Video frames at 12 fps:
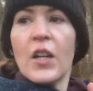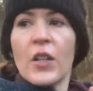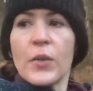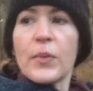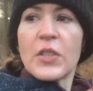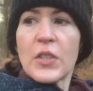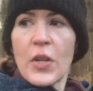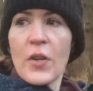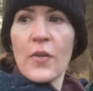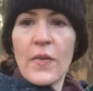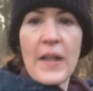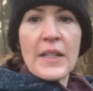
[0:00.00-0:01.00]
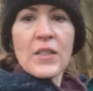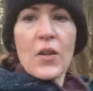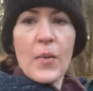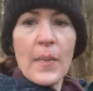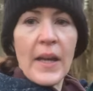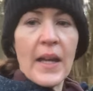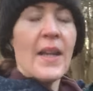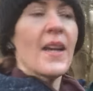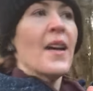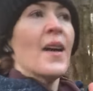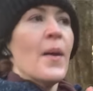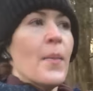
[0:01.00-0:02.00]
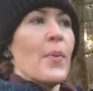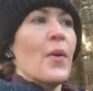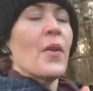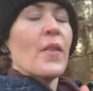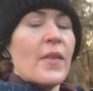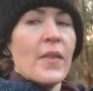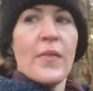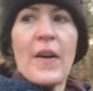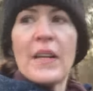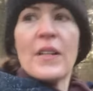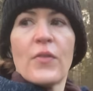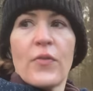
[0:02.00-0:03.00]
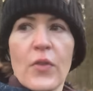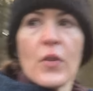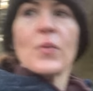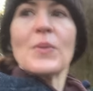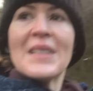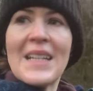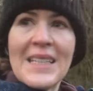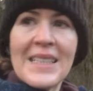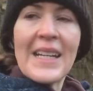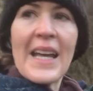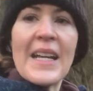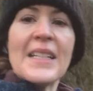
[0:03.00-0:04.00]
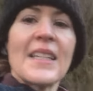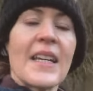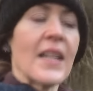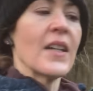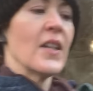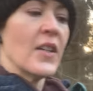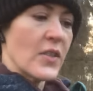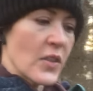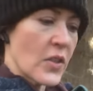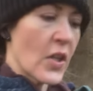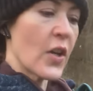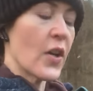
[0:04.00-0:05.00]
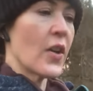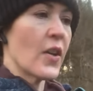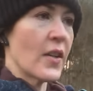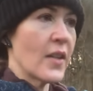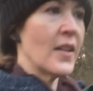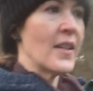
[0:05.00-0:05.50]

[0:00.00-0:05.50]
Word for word: there was two vans coming, but the van in front was indicating to turn